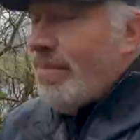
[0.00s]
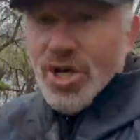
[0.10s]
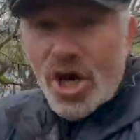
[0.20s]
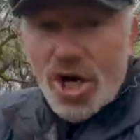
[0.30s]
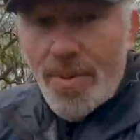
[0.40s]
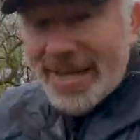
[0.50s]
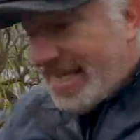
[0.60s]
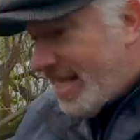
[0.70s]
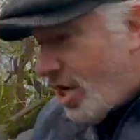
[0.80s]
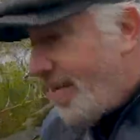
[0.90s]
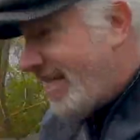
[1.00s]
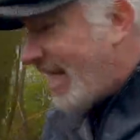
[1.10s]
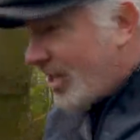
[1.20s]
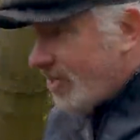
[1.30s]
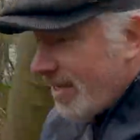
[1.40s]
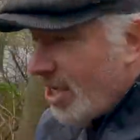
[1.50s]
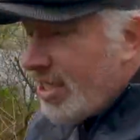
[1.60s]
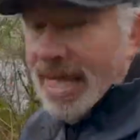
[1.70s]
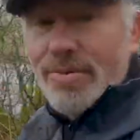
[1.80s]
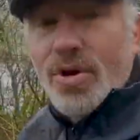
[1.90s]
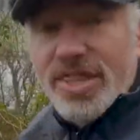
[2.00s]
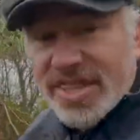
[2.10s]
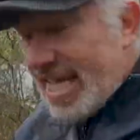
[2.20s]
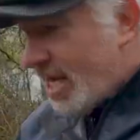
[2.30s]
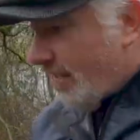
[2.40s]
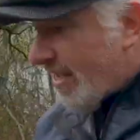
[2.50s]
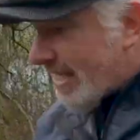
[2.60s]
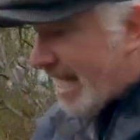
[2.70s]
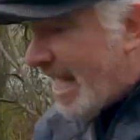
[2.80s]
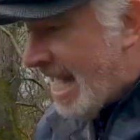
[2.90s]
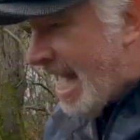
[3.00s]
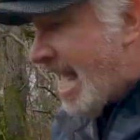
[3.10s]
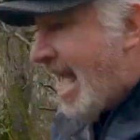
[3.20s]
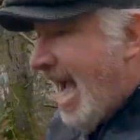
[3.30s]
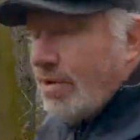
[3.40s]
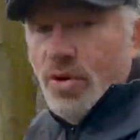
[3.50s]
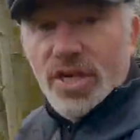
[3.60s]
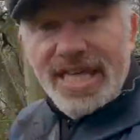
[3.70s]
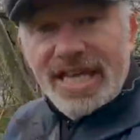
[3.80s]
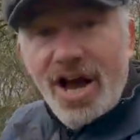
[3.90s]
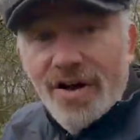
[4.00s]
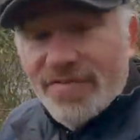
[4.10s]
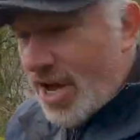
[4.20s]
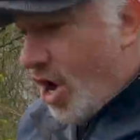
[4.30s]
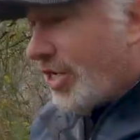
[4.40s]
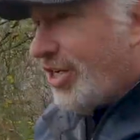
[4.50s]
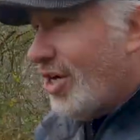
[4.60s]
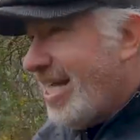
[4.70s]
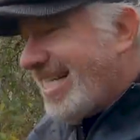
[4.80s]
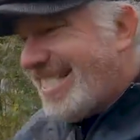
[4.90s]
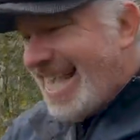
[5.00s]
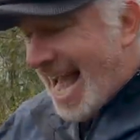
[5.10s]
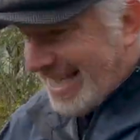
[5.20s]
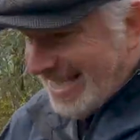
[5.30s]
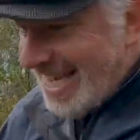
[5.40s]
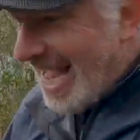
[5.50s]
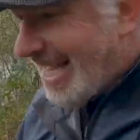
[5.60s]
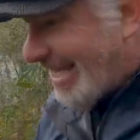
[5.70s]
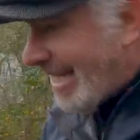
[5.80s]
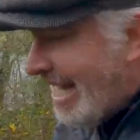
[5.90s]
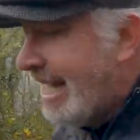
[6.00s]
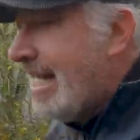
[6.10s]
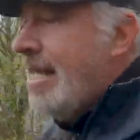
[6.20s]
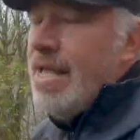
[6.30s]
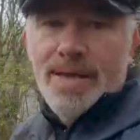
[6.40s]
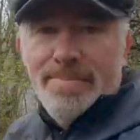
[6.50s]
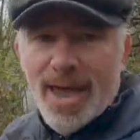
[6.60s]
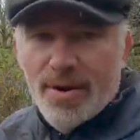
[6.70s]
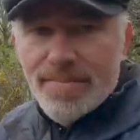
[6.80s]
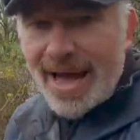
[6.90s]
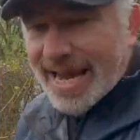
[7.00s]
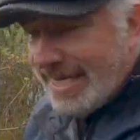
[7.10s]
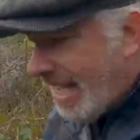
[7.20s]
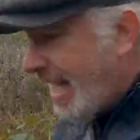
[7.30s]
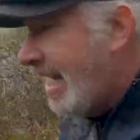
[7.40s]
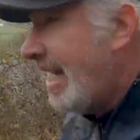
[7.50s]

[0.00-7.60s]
Put your comments in the comments section below. Tell me what you think of it and what you think of the audio inside the jacket. Bear in mind,